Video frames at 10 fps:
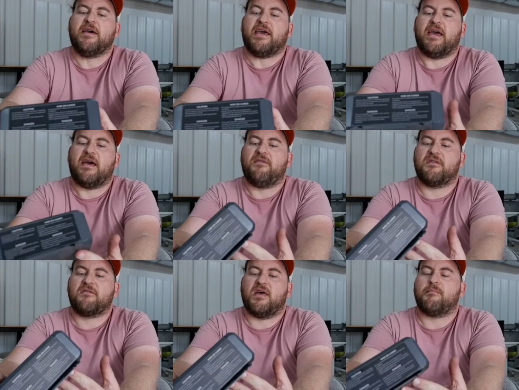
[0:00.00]
And
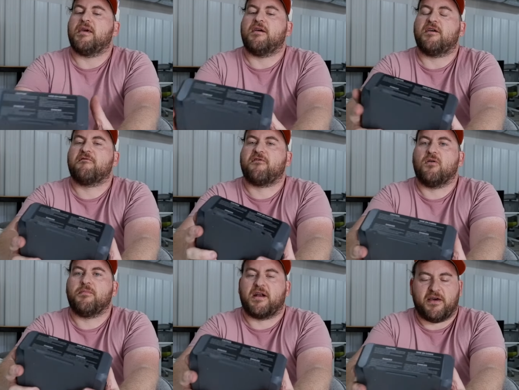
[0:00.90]
this will let me
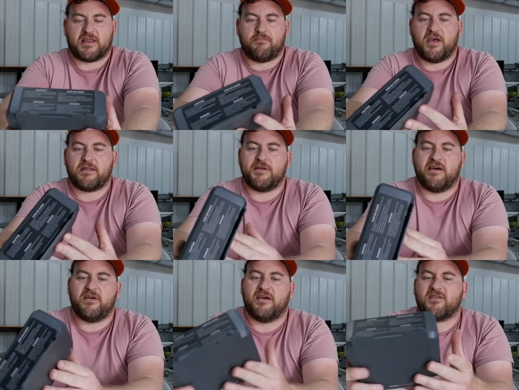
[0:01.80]
confirm that I like the placement of it.